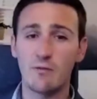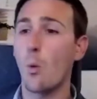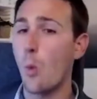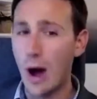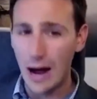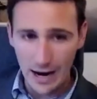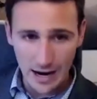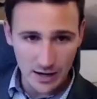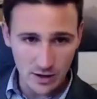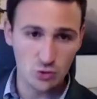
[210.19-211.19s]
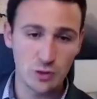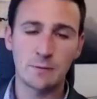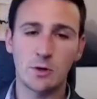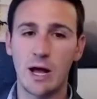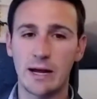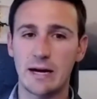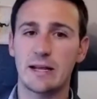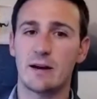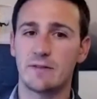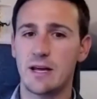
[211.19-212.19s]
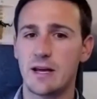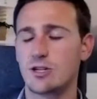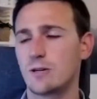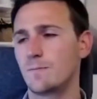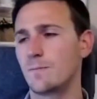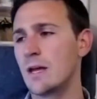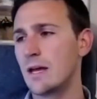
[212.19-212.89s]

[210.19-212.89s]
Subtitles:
why dream client identification